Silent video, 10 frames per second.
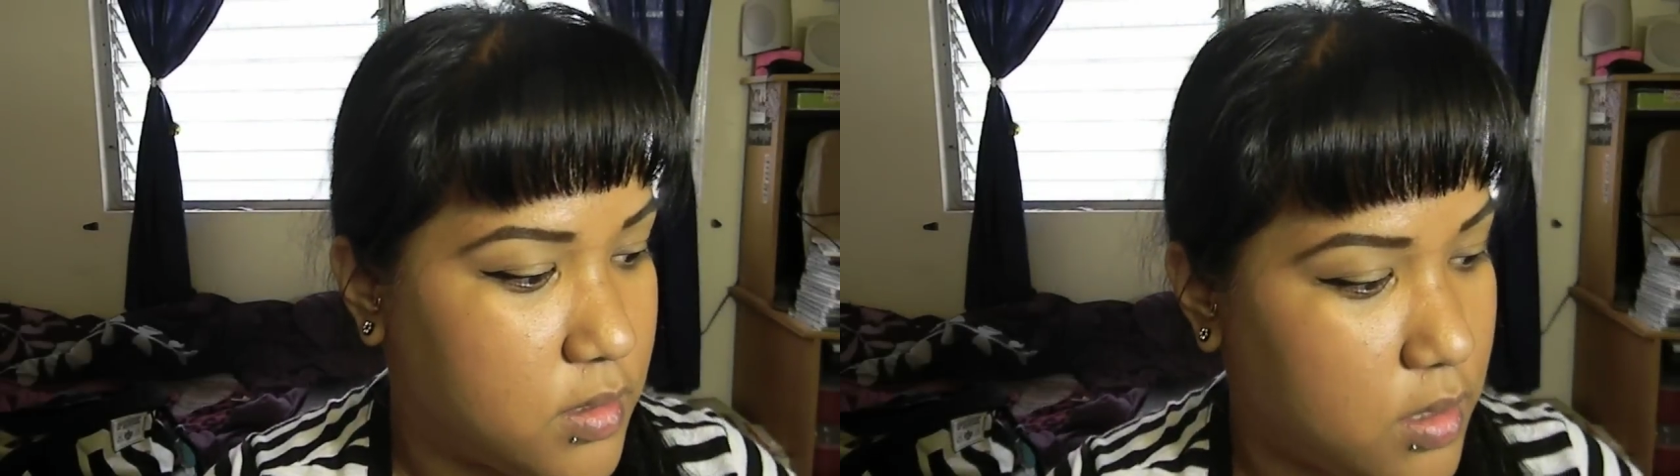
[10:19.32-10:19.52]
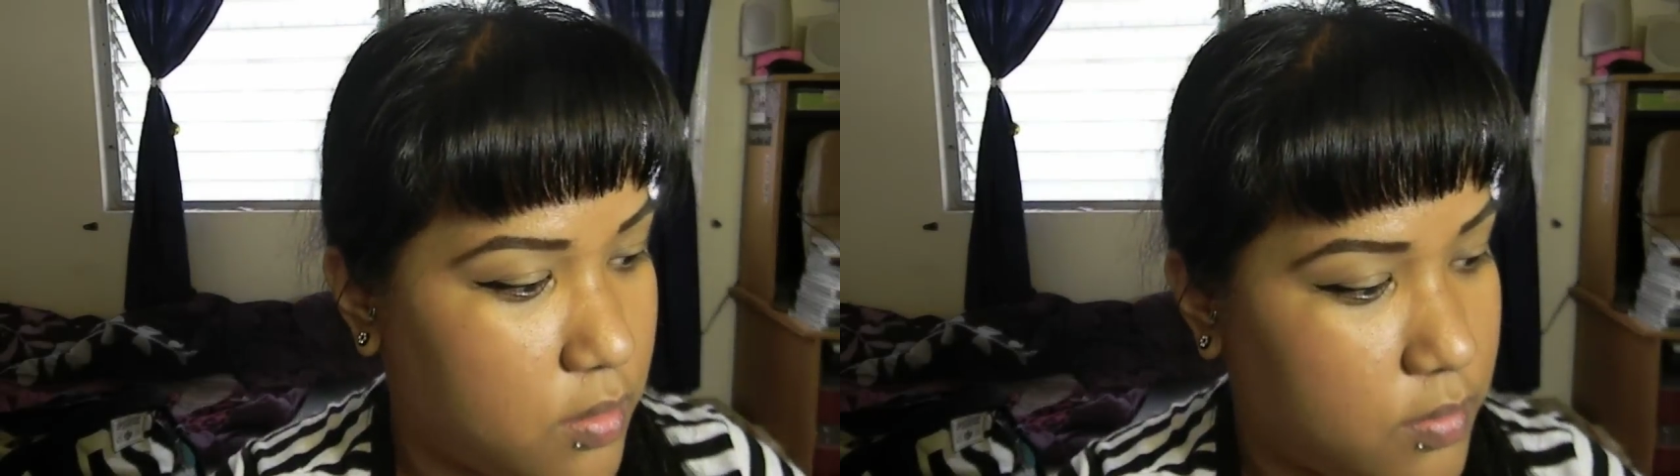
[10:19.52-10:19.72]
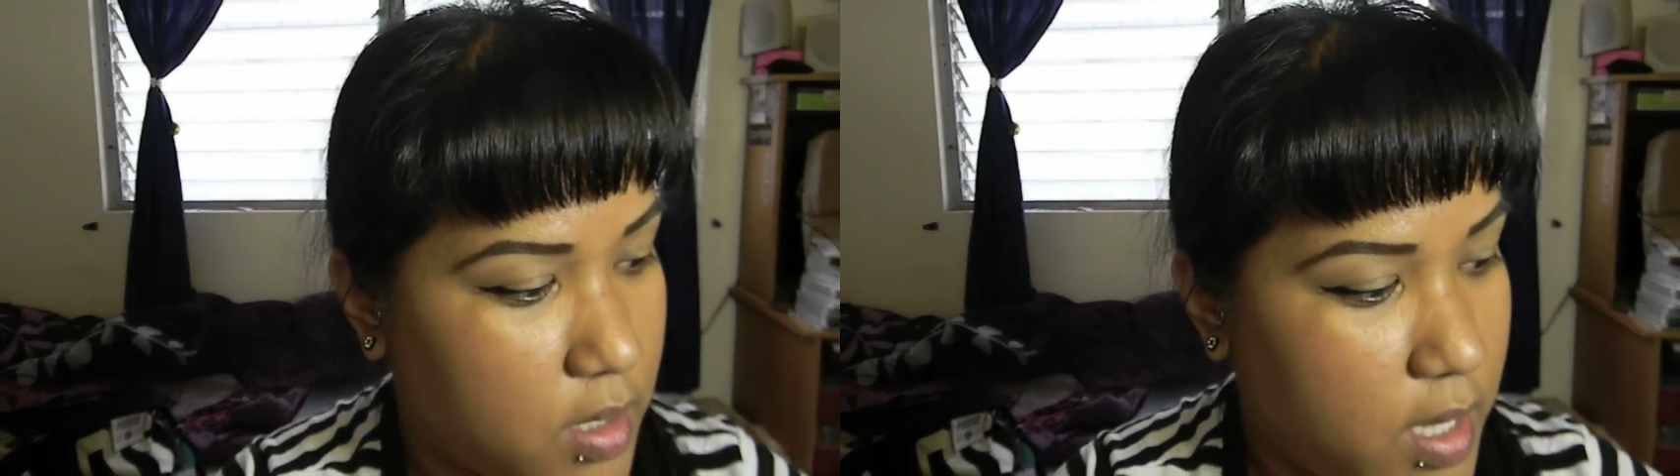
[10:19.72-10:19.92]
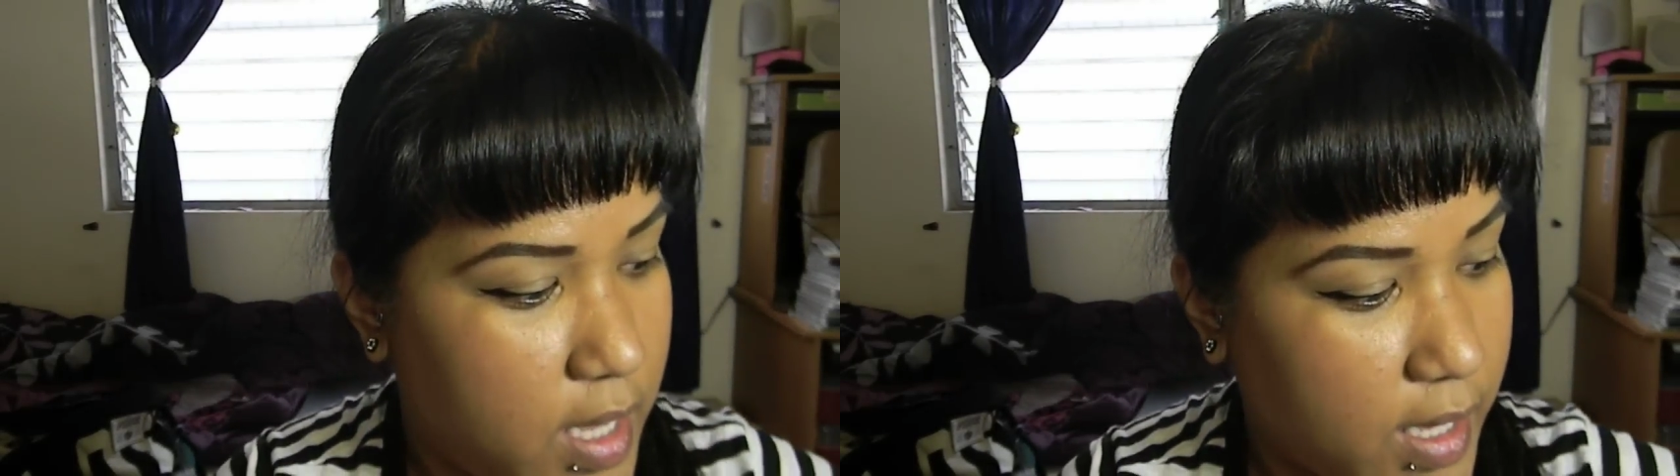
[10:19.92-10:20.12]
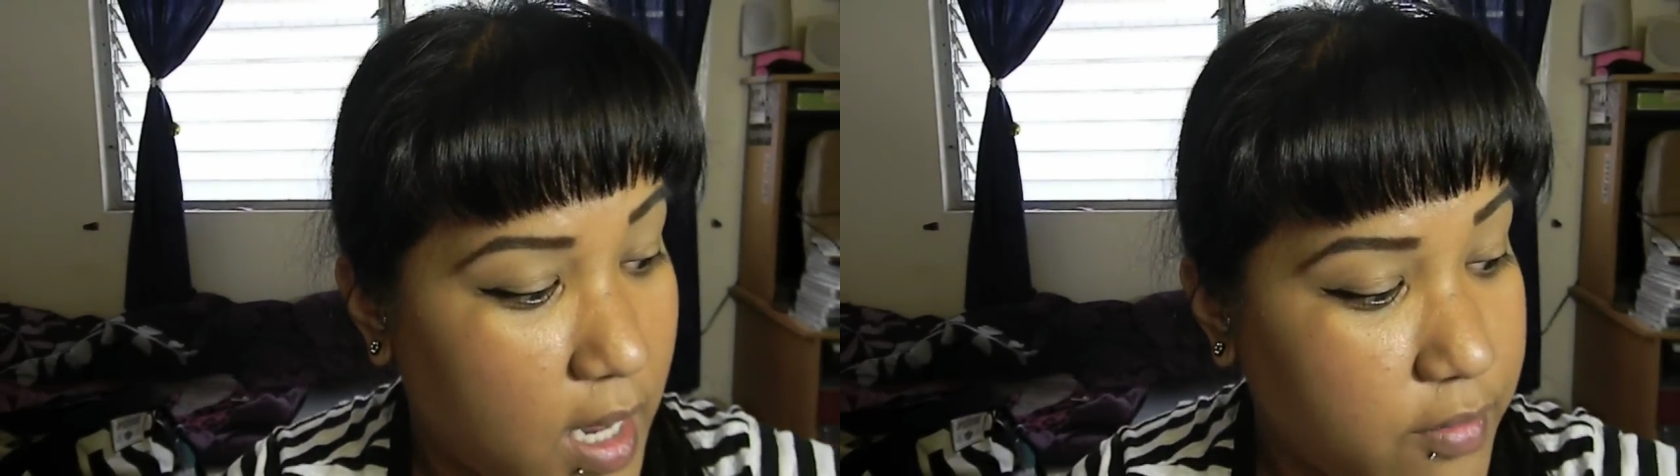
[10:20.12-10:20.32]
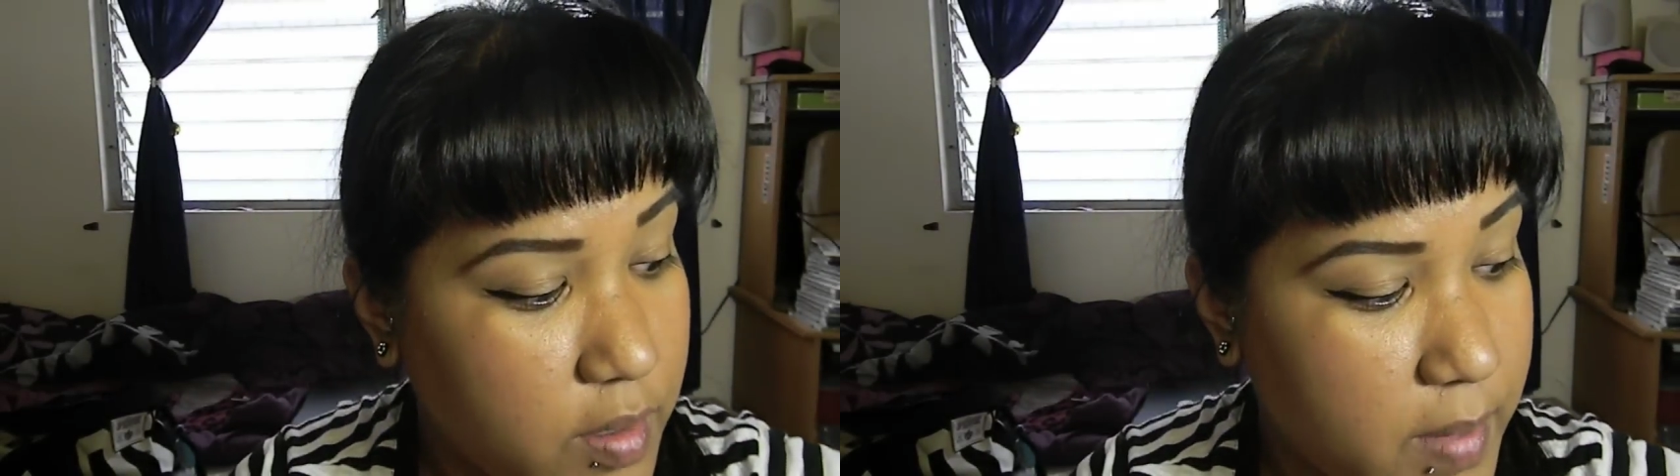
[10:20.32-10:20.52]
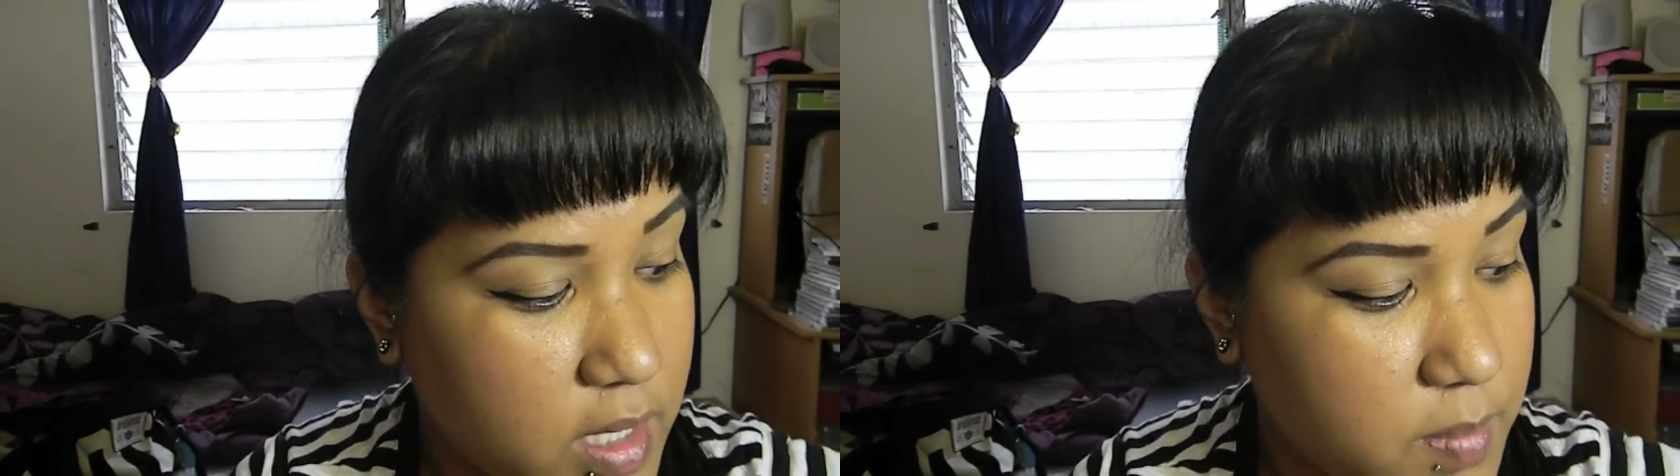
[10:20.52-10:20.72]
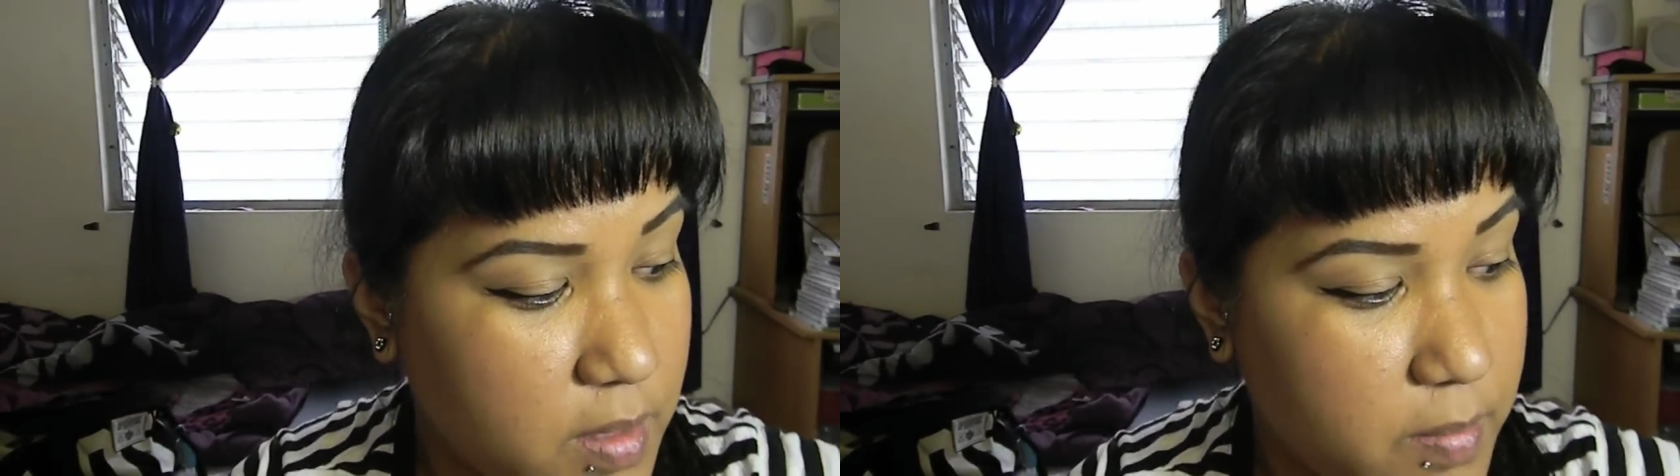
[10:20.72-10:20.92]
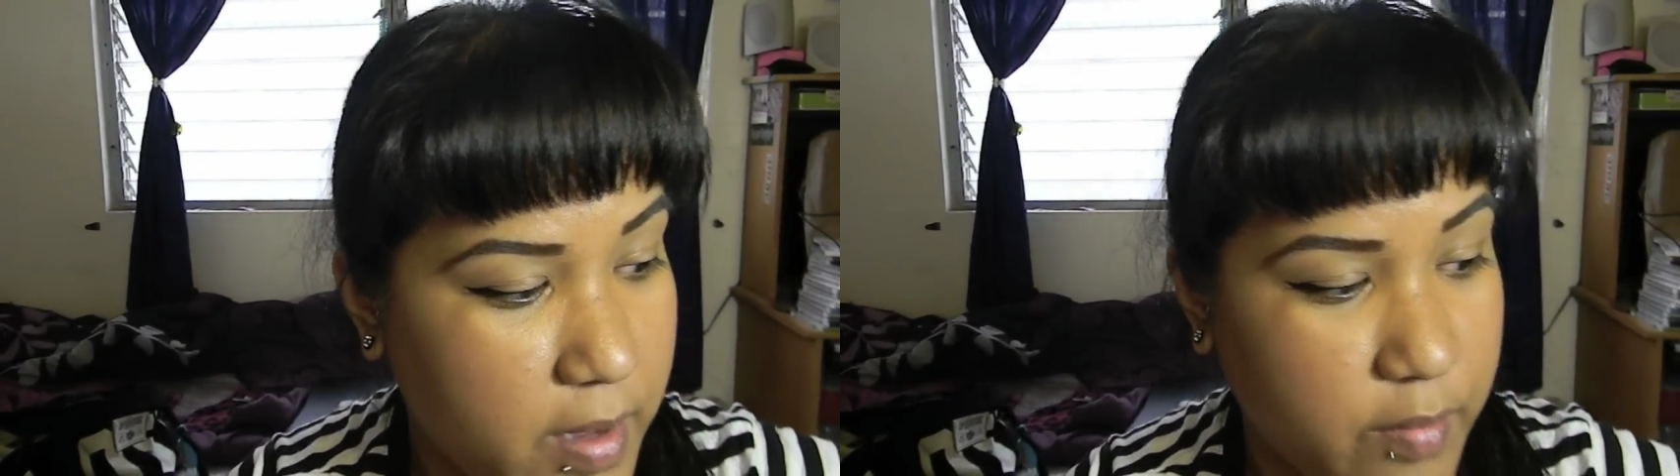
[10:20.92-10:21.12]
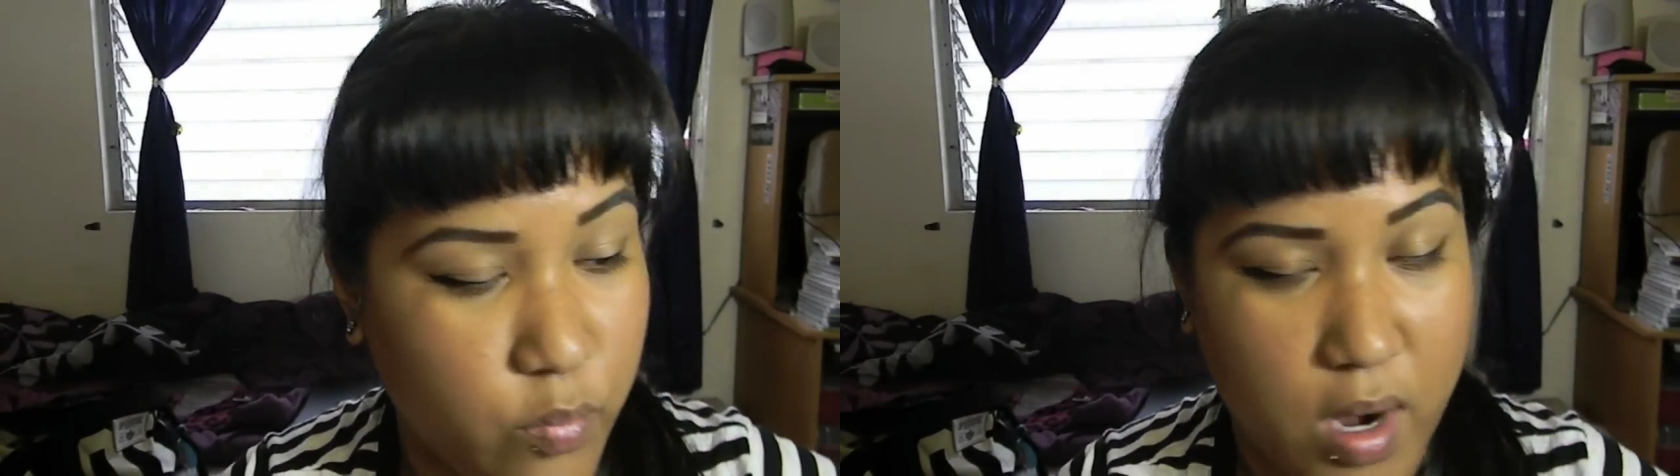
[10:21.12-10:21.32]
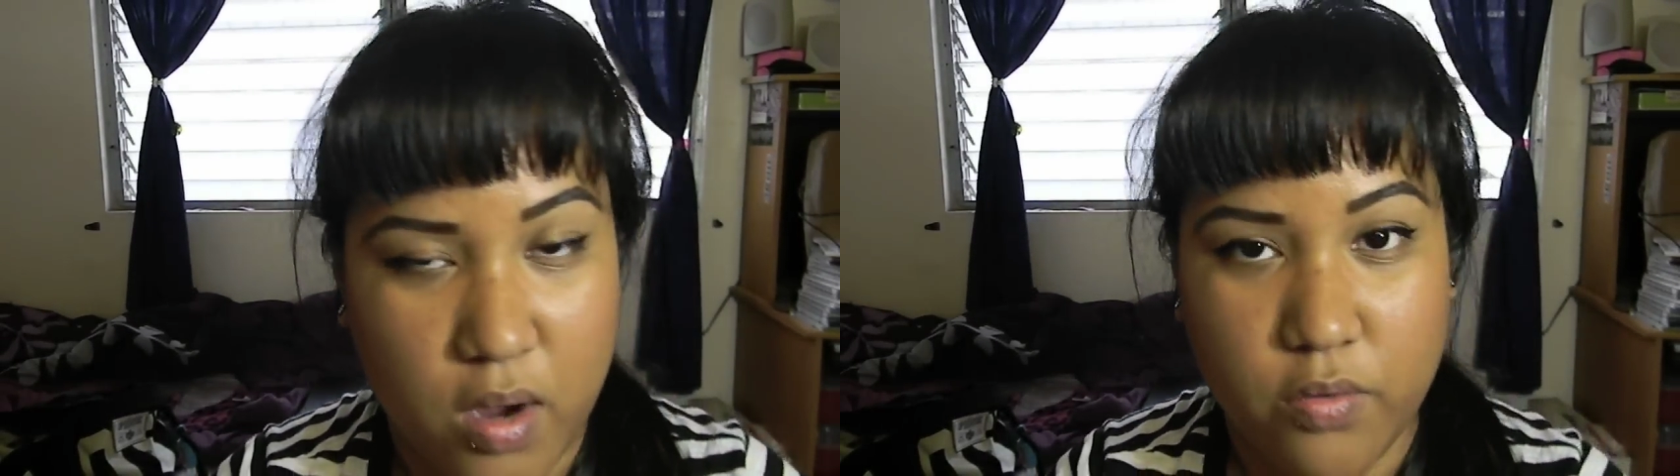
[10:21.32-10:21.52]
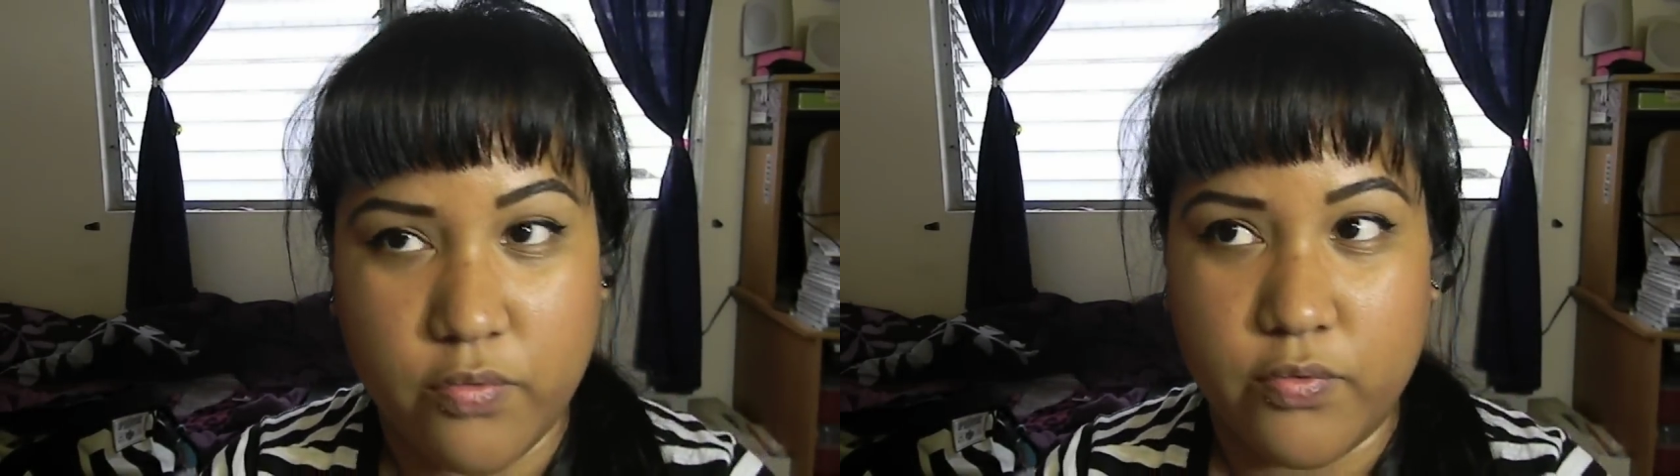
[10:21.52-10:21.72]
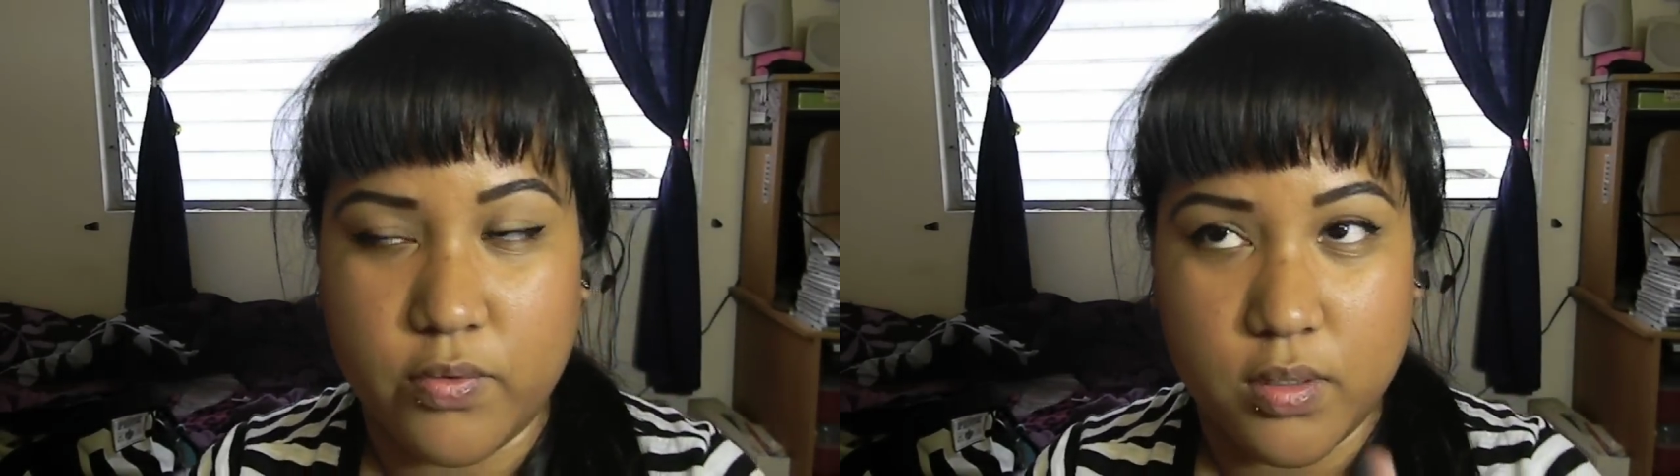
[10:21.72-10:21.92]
So it kind of reminds me of like Ralph.